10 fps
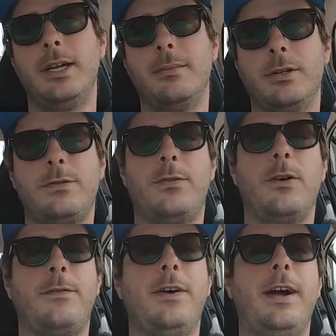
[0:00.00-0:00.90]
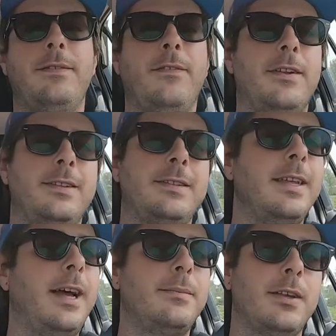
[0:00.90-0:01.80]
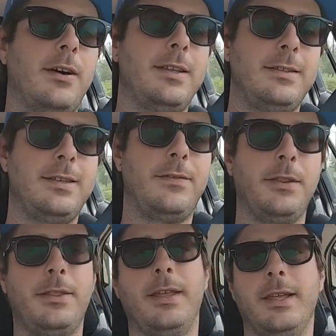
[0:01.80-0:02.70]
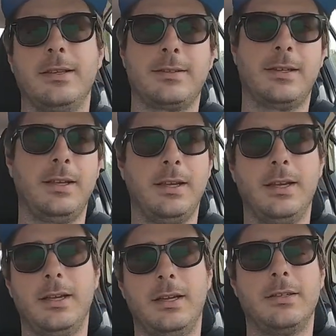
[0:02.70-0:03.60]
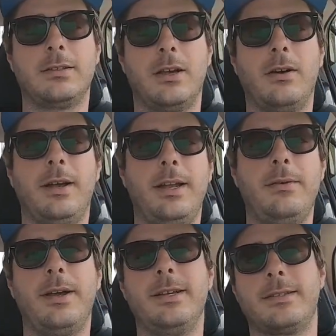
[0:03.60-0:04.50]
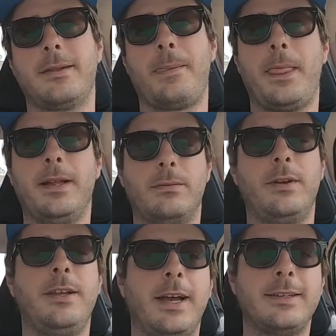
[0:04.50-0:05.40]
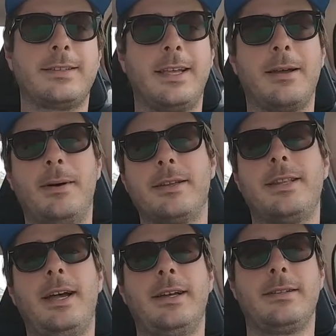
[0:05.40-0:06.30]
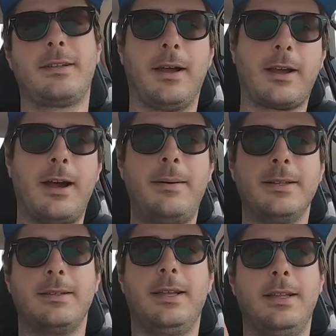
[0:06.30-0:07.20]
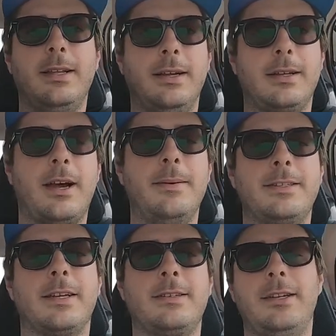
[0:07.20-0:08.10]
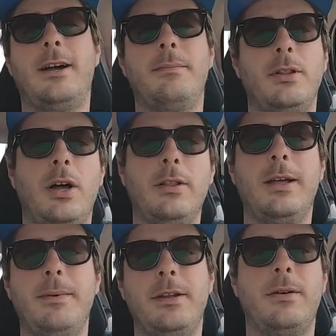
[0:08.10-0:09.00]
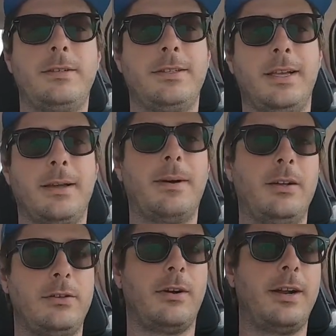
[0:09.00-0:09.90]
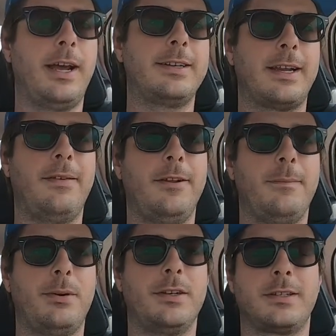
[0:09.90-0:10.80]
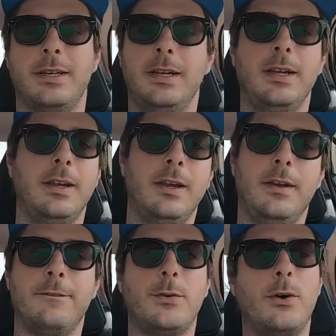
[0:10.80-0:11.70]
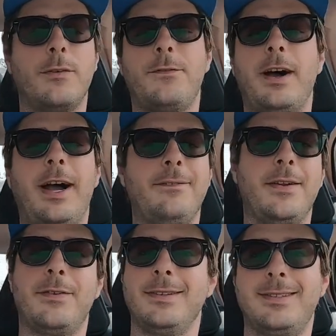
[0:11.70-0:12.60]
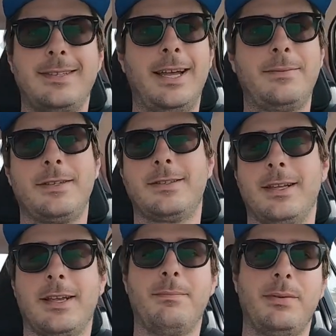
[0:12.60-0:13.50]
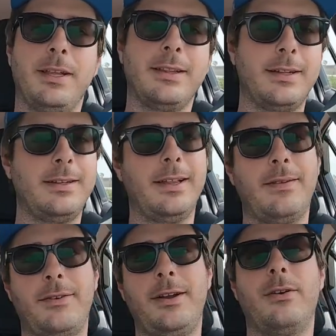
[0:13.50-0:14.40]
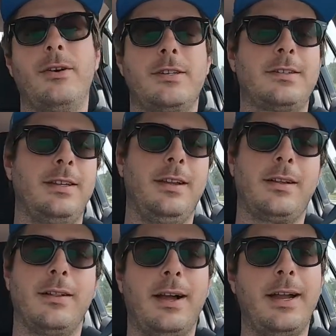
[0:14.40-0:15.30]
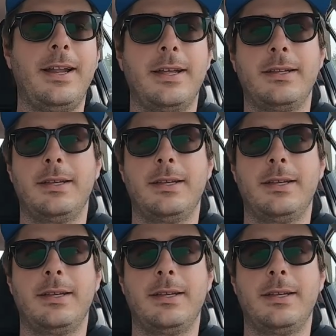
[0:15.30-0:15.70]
push 4 or 5 different steps, all these different things. So anyways, what do you guys think about that? Comment in the comment section down below. Let me know what you think about Doordash having to push 4 or 5 different steps just to complete the delivery or just to decline it.